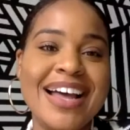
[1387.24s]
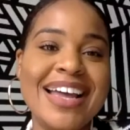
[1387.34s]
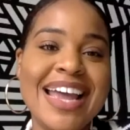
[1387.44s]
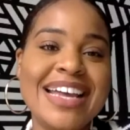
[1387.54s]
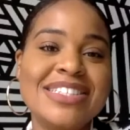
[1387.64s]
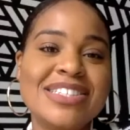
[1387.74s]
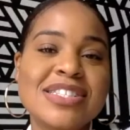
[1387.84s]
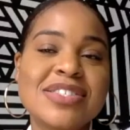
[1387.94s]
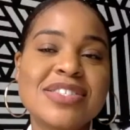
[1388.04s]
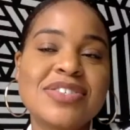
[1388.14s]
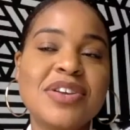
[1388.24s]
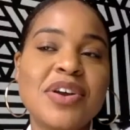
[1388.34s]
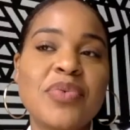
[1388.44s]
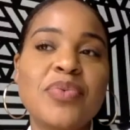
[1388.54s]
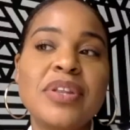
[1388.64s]
and just
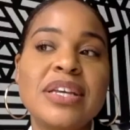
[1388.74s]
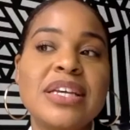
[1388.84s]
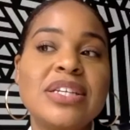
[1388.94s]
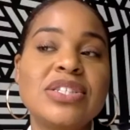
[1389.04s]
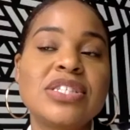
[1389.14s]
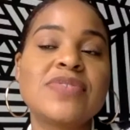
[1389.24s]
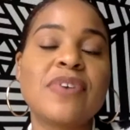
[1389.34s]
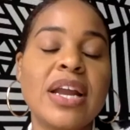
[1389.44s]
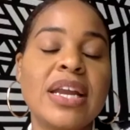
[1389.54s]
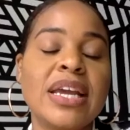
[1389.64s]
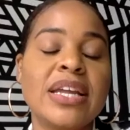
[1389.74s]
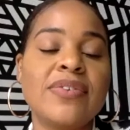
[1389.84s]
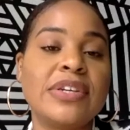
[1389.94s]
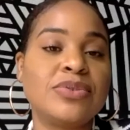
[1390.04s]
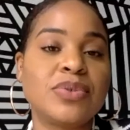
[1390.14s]
really just finding
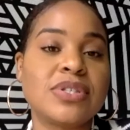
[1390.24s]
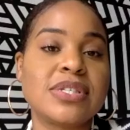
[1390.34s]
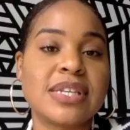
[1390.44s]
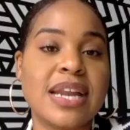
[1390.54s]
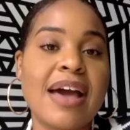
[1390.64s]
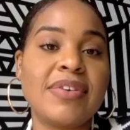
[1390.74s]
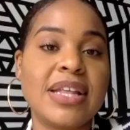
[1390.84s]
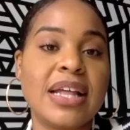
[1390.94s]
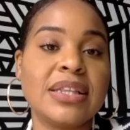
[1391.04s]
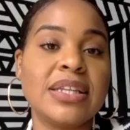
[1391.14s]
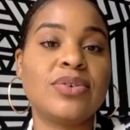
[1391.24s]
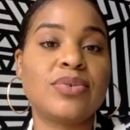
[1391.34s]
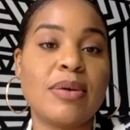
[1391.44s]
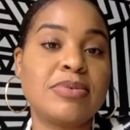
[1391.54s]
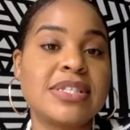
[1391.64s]
individuals and having that legal
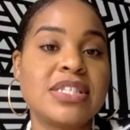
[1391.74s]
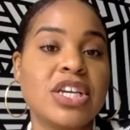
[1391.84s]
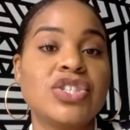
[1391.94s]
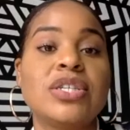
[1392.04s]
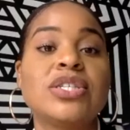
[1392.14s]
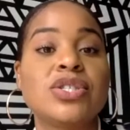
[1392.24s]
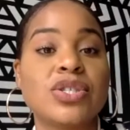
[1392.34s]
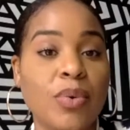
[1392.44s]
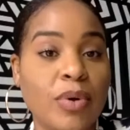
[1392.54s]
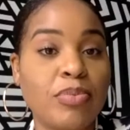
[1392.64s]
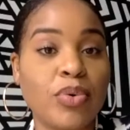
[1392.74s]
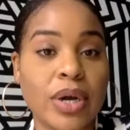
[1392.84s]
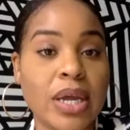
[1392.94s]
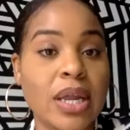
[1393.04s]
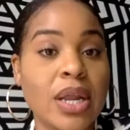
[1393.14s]
representation is so
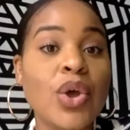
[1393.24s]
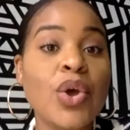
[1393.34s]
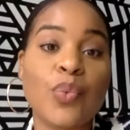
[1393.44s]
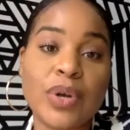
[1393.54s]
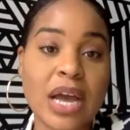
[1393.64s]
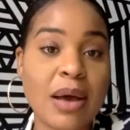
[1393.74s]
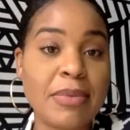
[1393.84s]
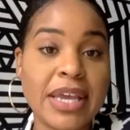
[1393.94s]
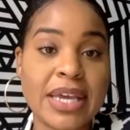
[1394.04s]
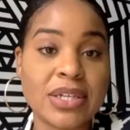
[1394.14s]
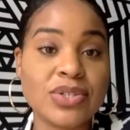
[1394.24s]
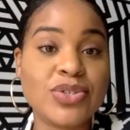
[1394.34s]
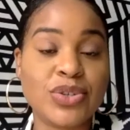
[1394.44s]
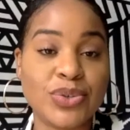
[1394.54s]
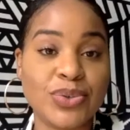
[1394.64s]
important when coming
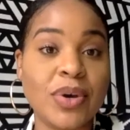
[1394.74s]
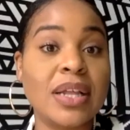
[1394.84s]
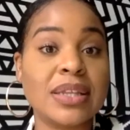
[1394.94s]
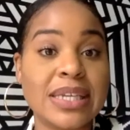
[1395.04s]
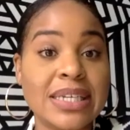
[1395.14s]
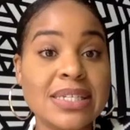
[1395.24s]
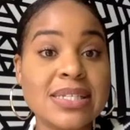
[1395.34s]
into a lease.